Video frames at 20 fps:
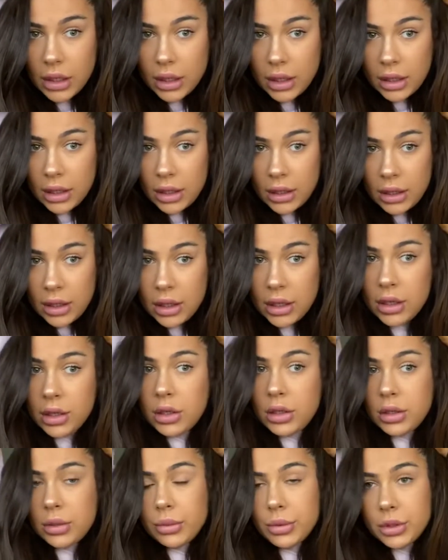and
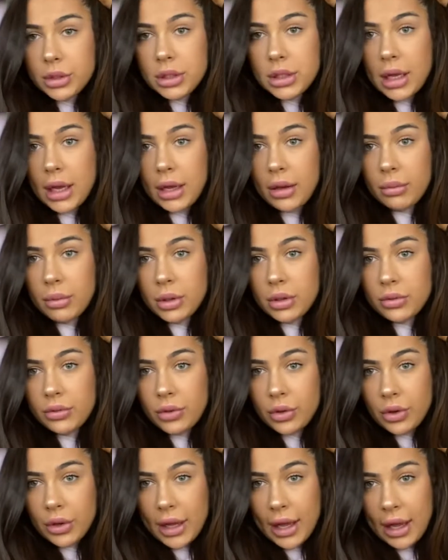then you want to take one
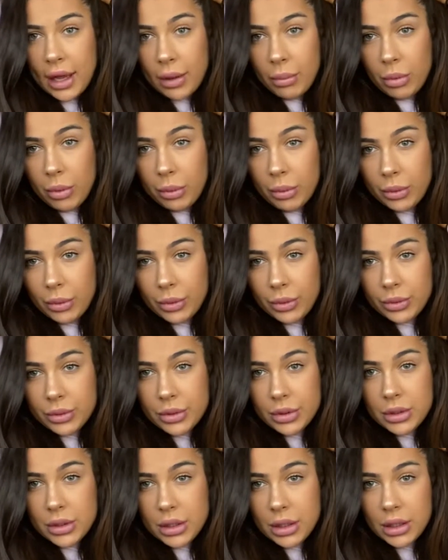of your hair
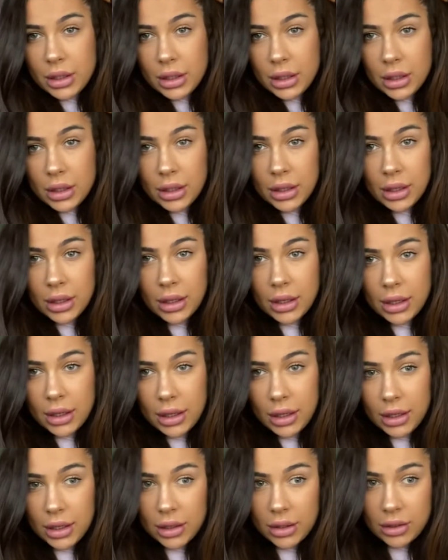bobbles
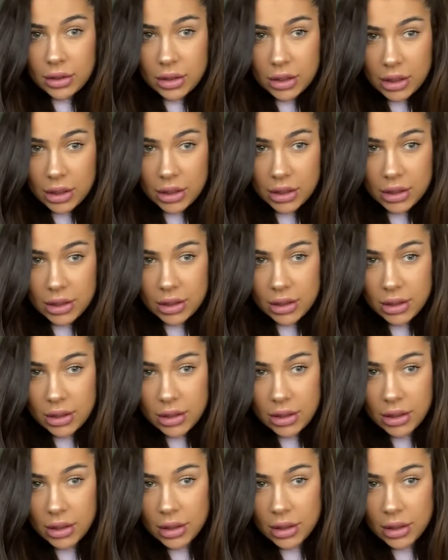and just